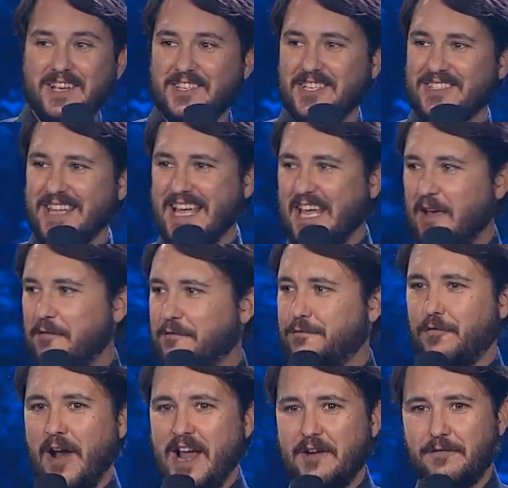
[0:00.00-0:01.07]
it's like if
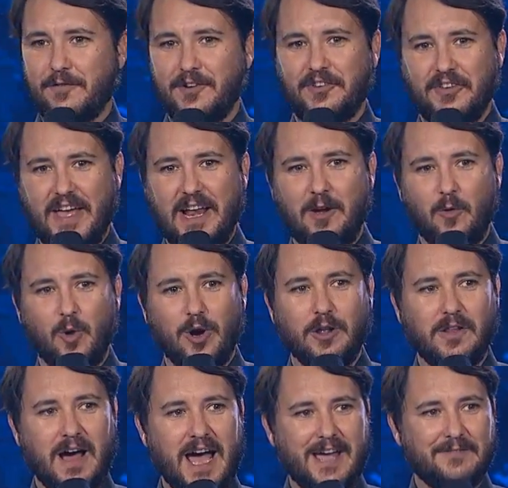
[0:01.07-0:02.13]
Frank Frazetta were
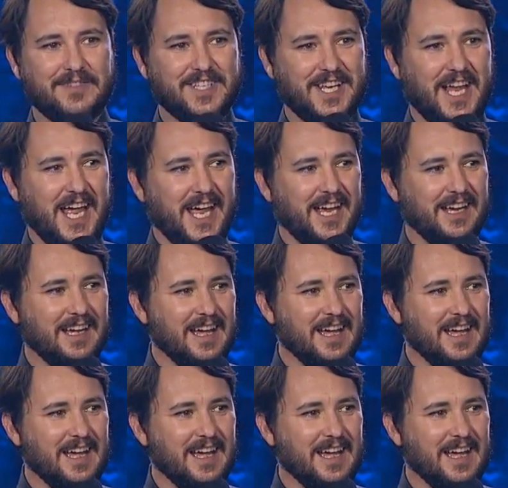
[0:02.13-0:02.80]
alive today,